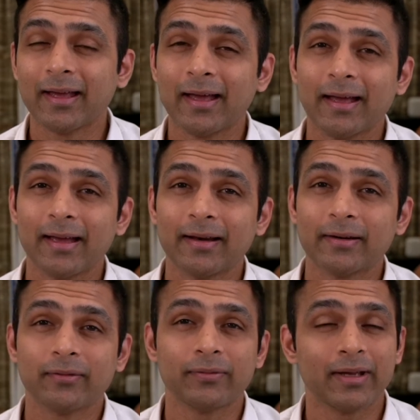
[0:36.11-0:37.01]

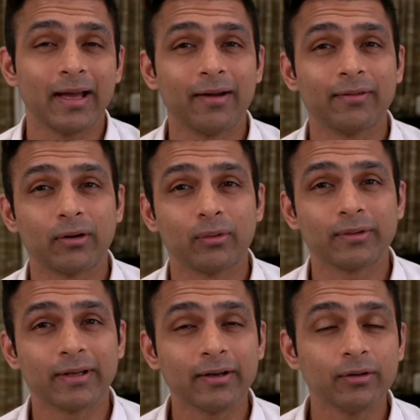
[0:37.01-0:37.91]
and we have
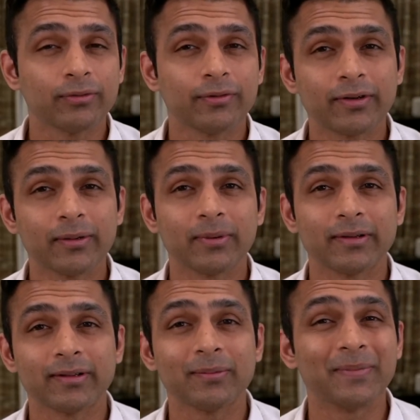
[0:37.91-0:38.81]
around 10 to 15%